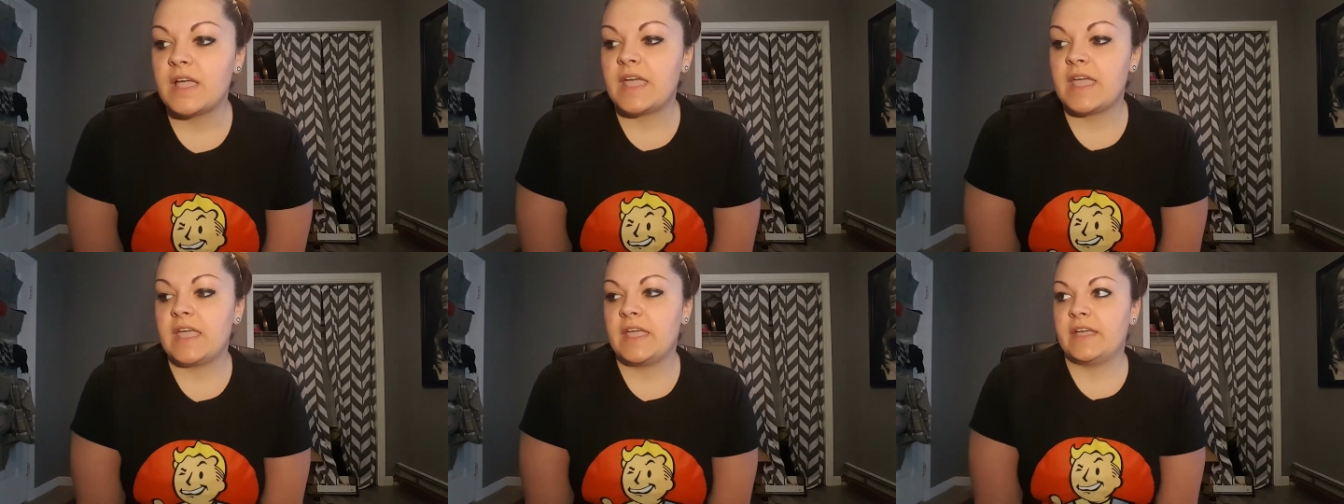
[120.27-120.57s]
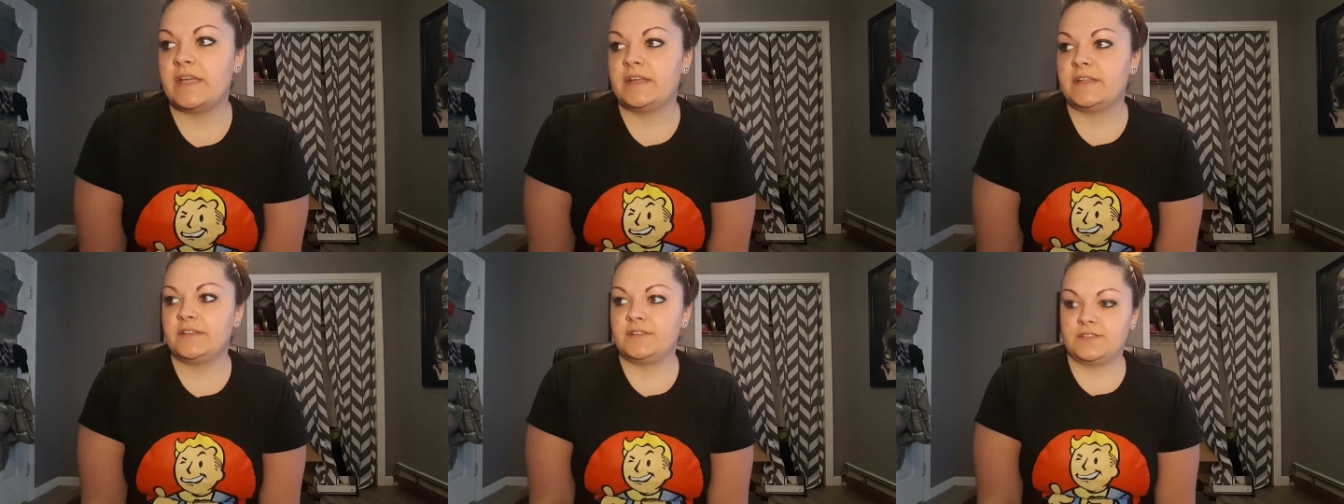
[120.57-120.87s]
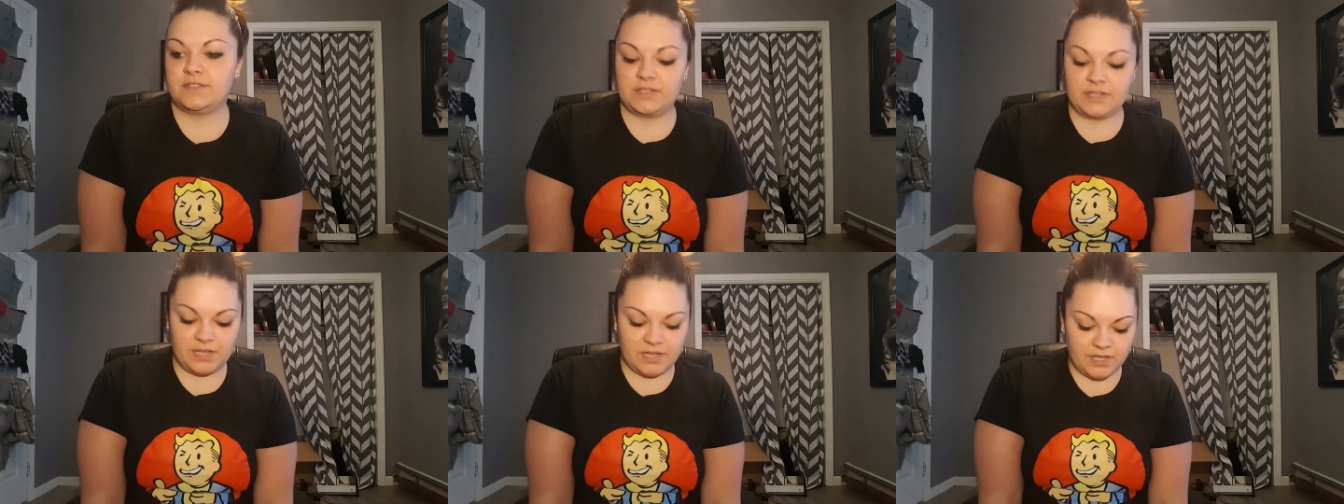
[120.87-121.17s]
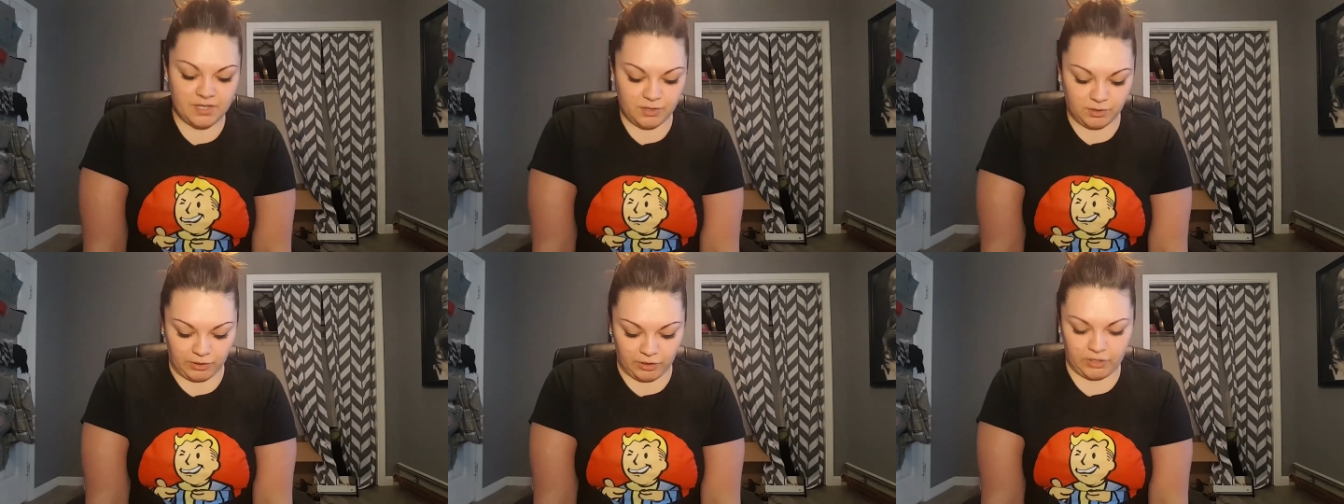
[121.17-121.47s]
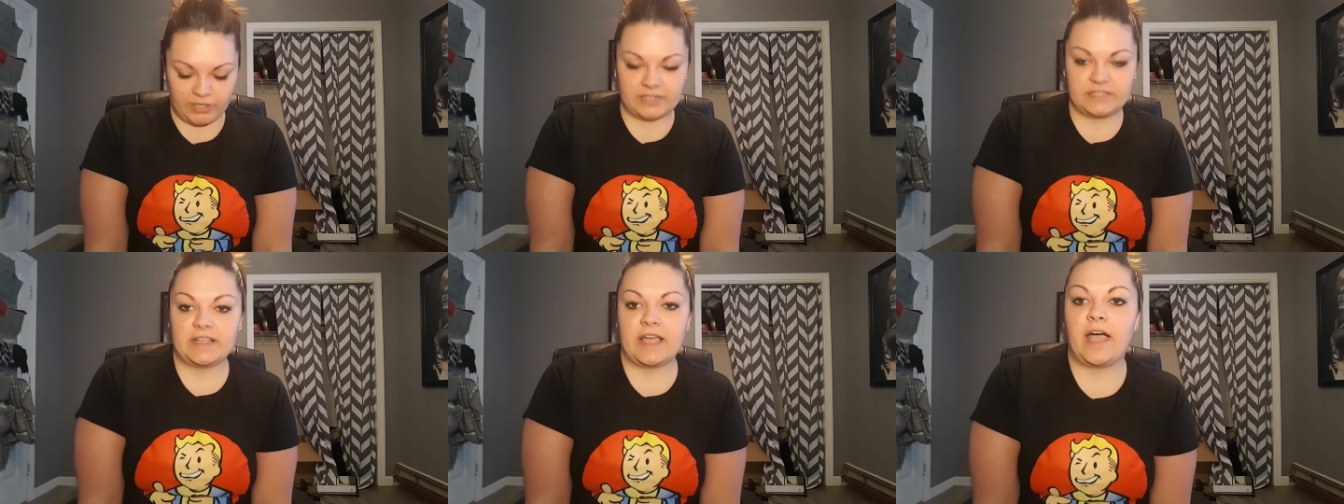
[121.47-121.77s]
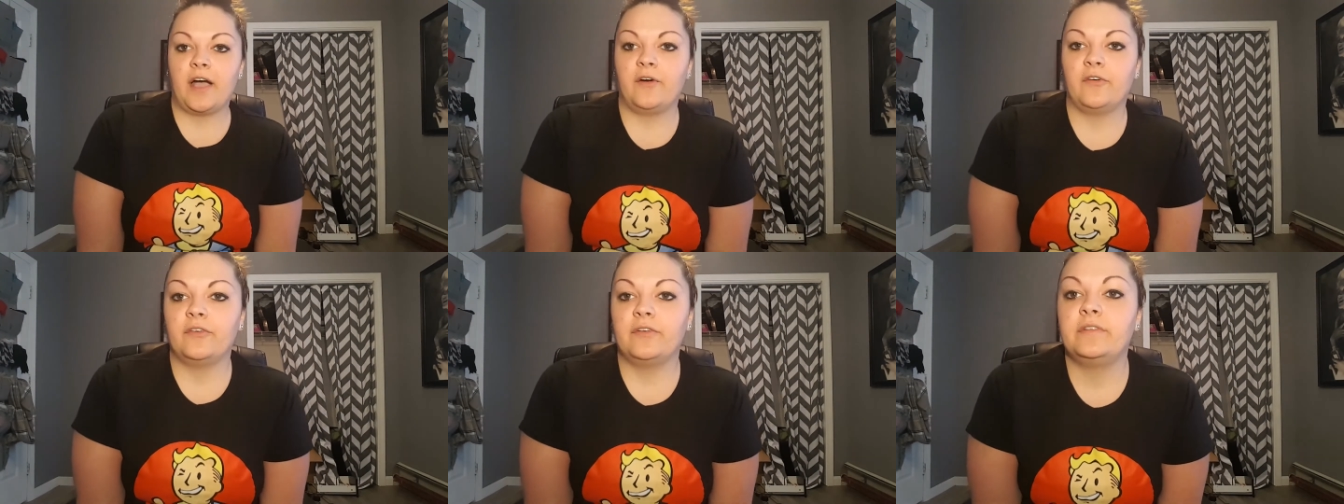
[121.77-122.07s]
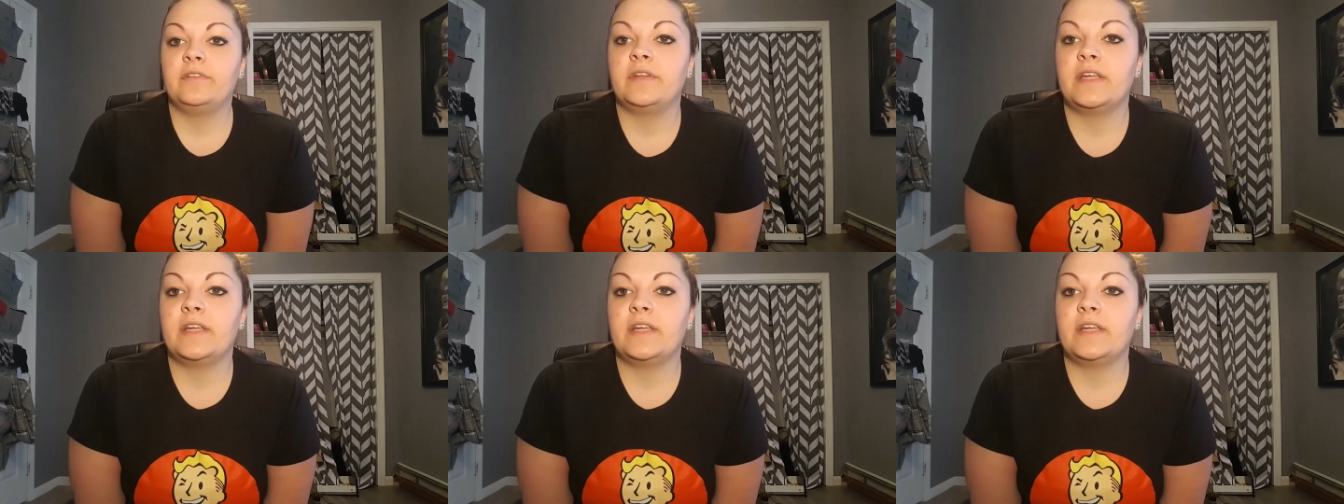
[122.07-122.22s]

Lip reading: and look down